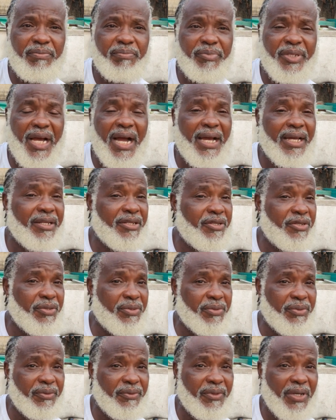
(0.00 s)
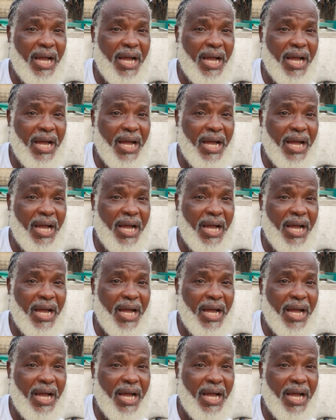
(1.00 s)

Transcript: behind you.